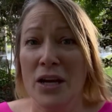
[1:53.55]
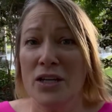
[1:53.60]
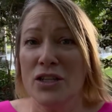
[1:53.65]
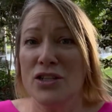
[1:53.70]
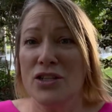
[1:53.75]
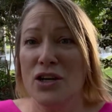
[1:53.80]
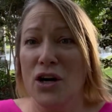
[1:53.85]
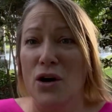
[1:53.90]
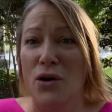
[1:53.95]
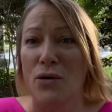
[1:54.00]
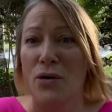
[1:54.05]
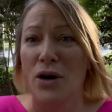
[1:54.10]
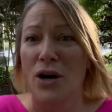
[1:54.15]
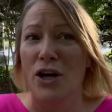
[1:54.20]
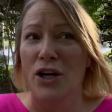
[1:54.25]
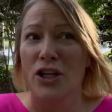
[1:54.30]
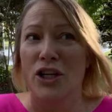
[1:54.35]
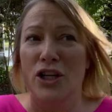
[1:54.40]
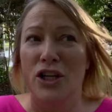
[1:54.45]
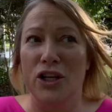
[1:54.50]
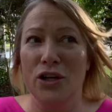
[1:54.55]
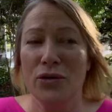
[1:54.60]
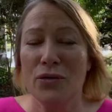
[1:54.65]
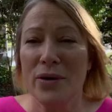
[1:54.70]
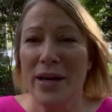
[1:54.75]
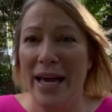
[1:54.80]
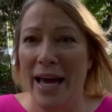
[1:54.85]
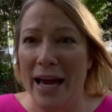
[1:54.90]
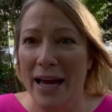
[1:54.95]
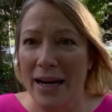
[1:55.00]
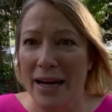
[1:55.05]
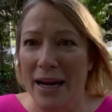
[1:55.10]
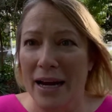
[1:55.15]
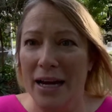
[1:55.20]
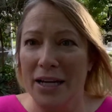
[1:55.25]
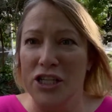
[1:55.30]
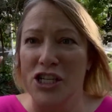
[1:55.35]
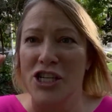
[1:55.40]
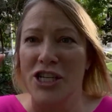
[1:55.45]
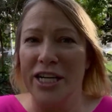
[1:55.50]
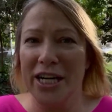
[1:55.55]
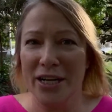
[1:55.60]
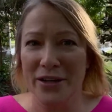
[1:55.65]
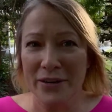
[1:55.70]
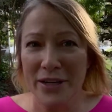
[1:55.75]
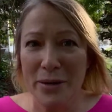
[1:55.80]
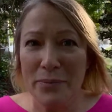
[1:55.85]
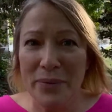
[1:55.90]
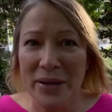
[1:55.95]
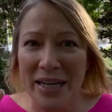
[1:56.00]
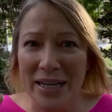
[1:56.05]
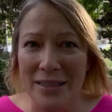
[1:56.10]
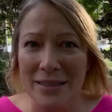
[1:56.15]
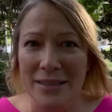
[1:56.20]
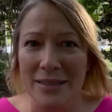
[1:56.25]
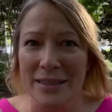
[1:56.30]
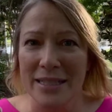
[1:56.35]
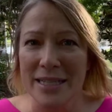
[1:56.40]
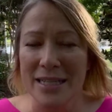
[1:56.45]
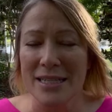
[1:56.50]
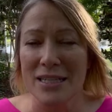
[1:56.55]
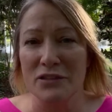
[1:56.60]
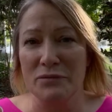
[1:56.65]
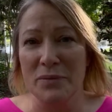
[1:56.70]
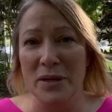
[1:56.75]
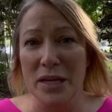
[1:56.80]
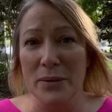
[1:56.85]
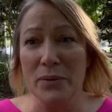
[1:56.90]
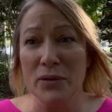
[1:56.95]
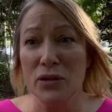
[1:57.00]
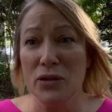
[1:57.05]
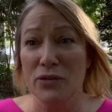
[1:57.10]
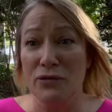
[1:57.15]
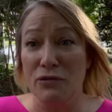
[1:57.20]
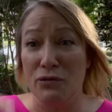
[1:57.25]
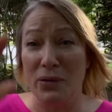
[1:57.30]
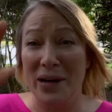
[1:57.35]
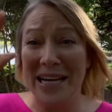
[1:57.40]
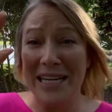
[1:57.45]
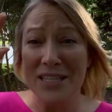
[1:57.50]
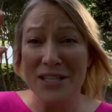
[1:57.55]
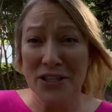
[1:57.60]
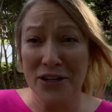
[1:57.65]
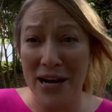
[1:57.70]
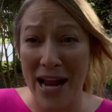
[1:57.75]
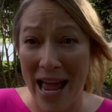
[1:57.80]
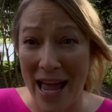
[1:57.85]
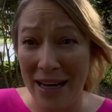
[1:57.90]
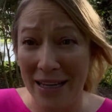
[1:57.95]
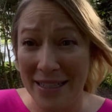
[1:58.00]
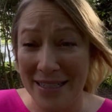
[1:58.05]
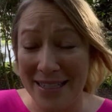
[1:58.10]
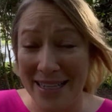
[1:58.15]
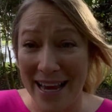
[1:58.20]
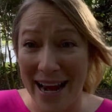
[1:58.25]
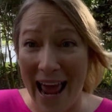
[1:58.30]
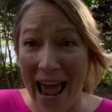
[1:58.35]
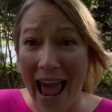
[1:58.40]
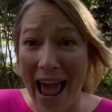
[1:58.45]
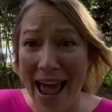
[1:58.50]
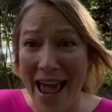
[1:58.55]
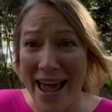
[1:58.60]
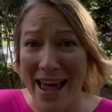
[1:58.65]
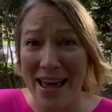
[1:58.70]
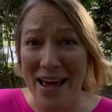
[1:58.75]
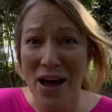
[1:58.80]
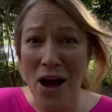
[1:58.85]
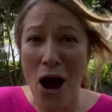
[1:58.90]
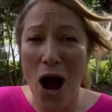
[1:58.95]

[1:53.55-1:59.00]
So you get a cherry-picked list of people who've raised their hand and said, hey,